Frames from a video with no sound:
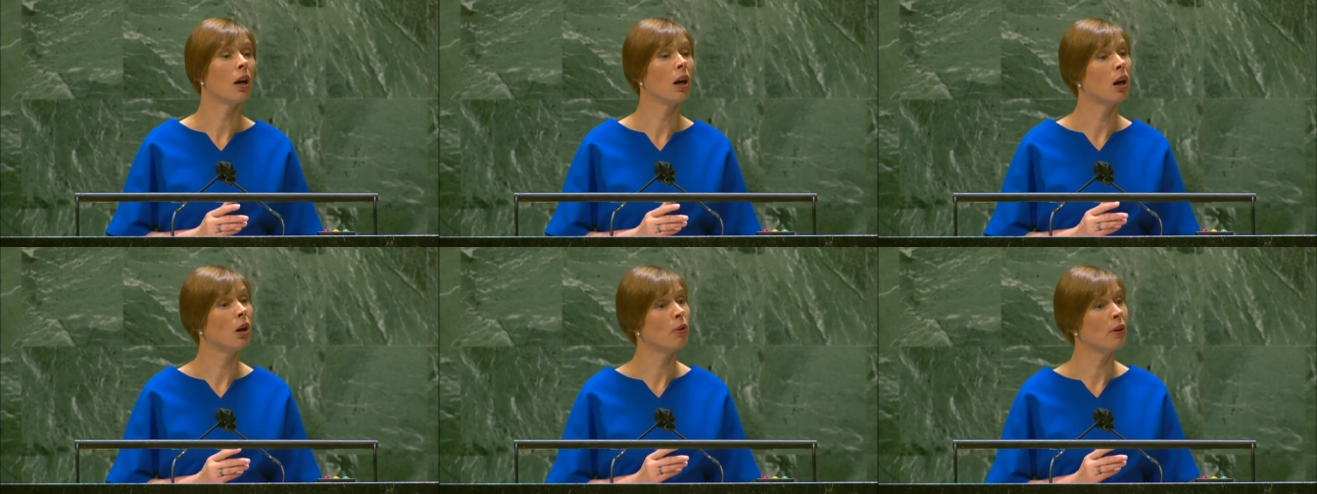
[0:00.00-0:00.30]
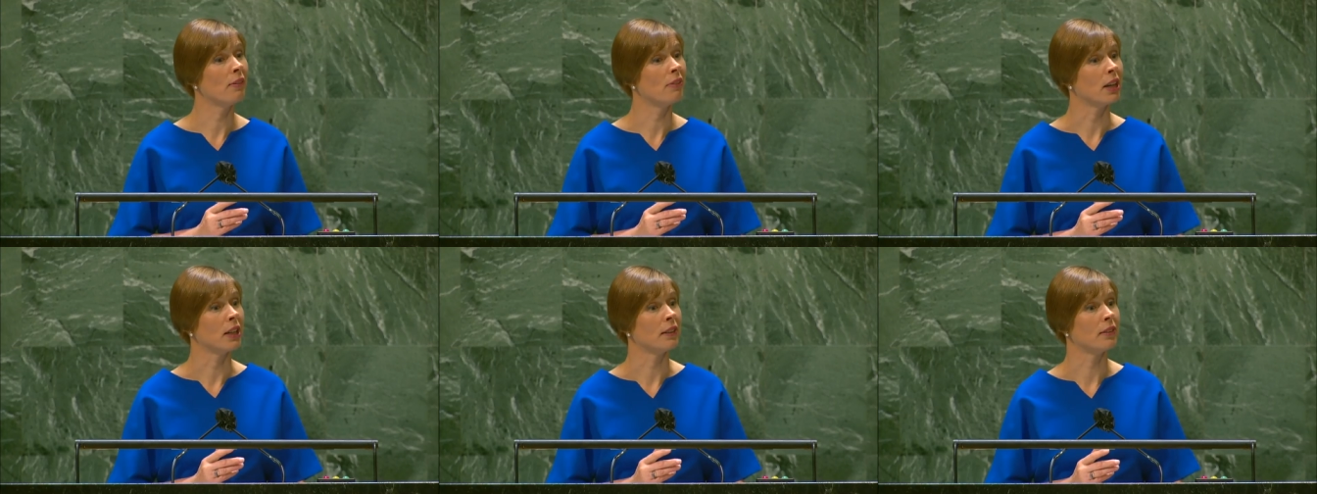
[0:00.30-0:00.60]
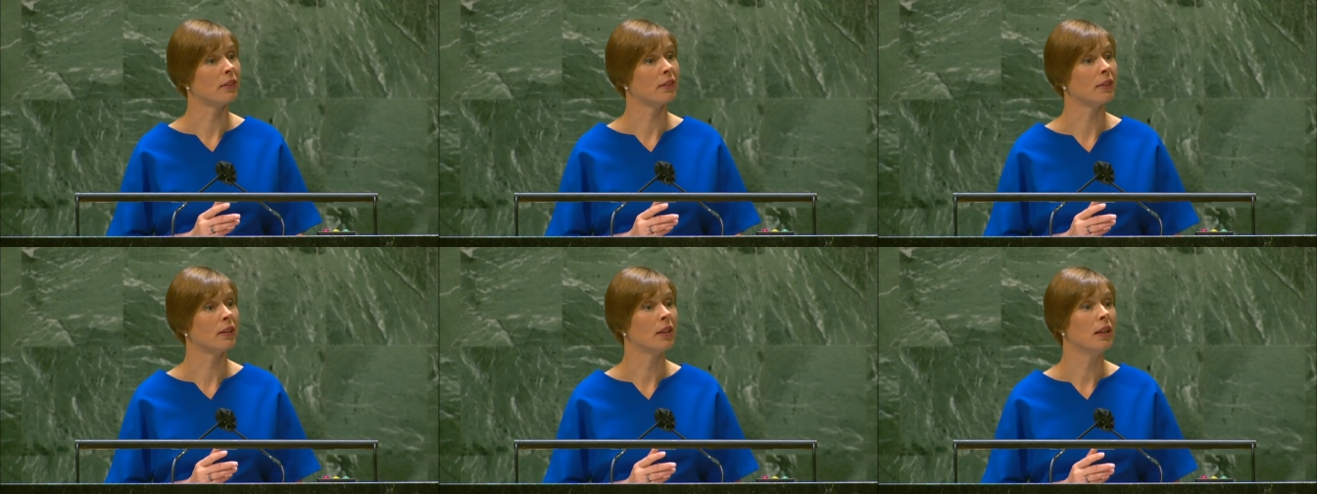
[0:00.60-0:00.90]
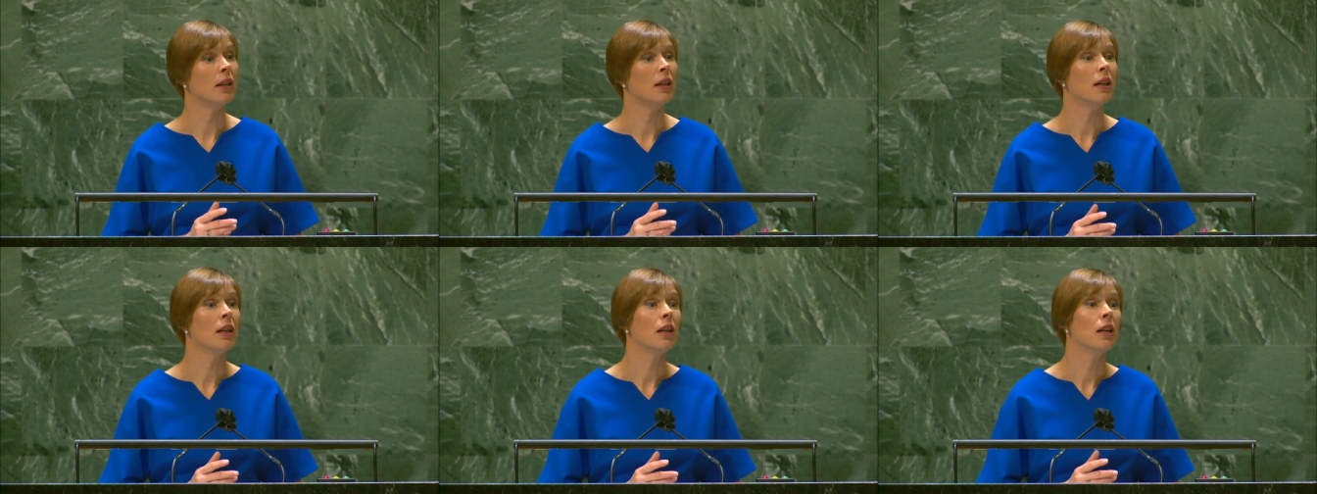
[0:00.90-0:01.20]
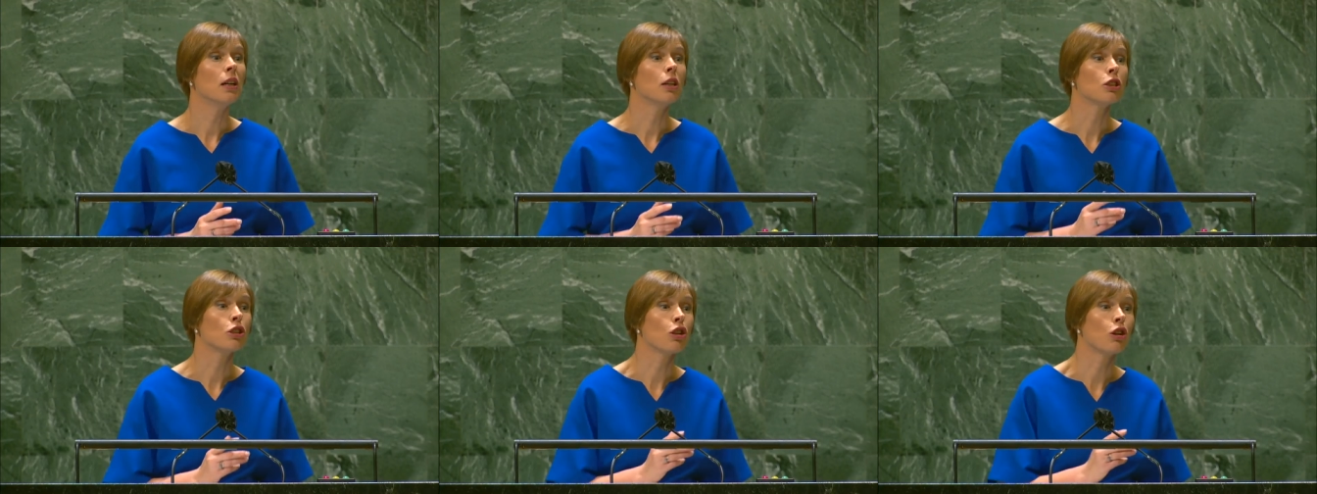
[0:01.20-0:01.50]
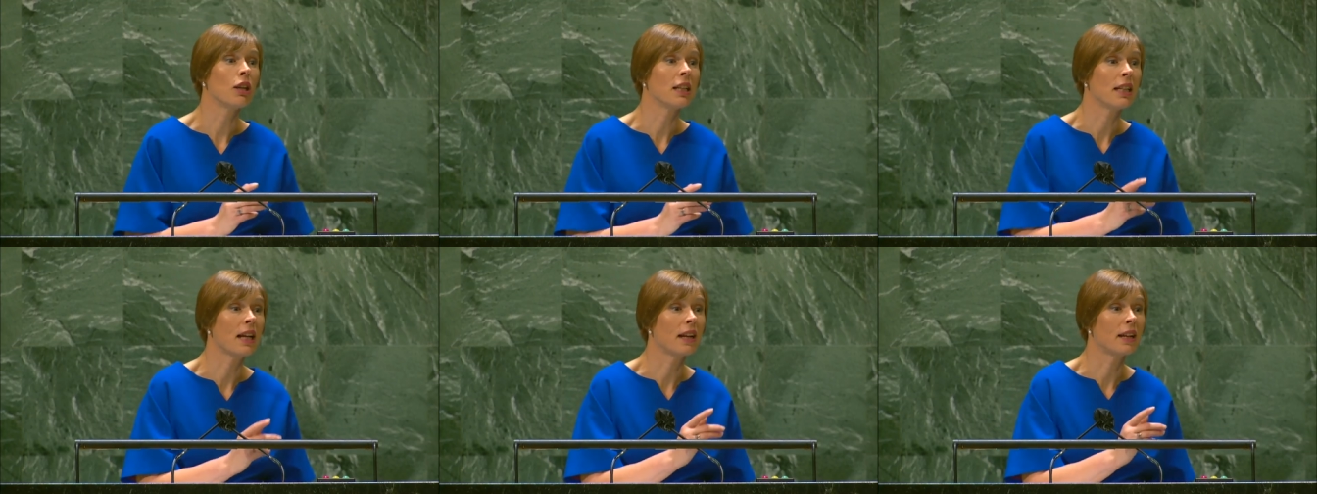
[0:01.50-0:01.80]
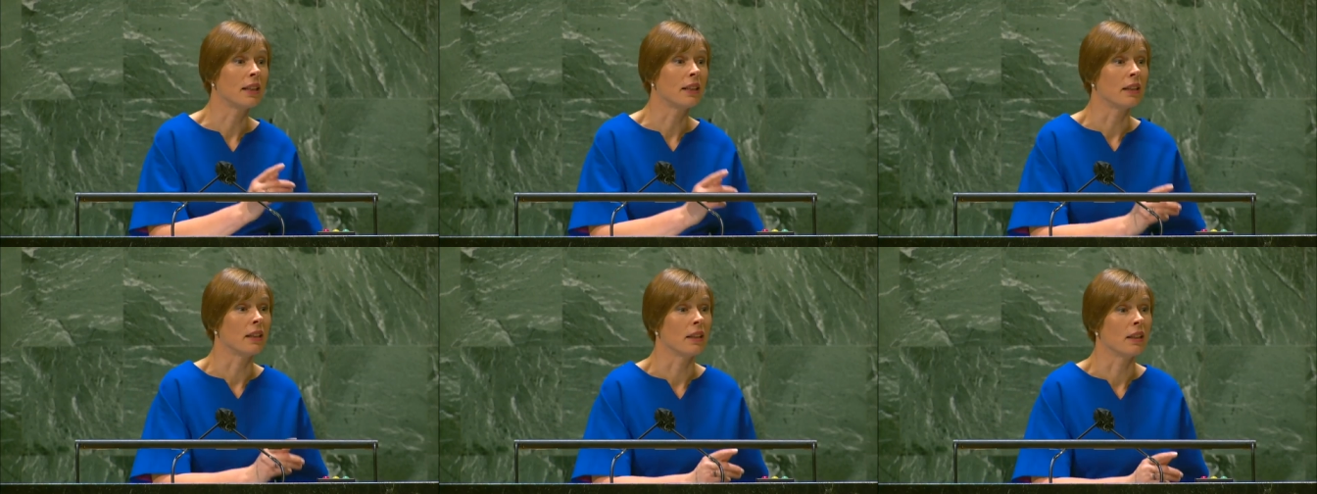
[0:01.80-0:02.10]
However,
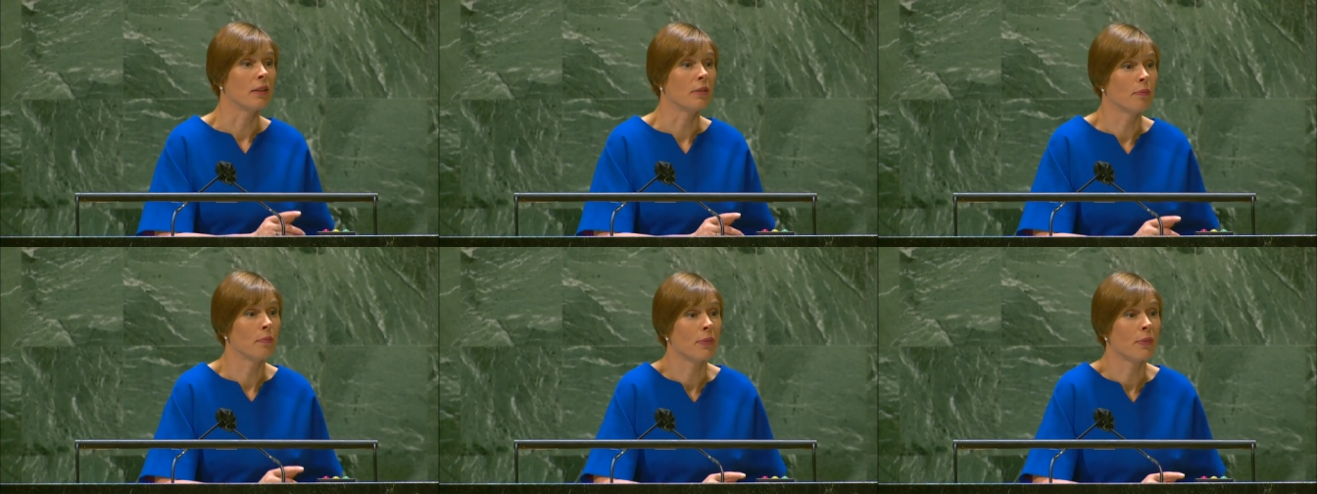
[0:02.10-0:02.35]
solidarity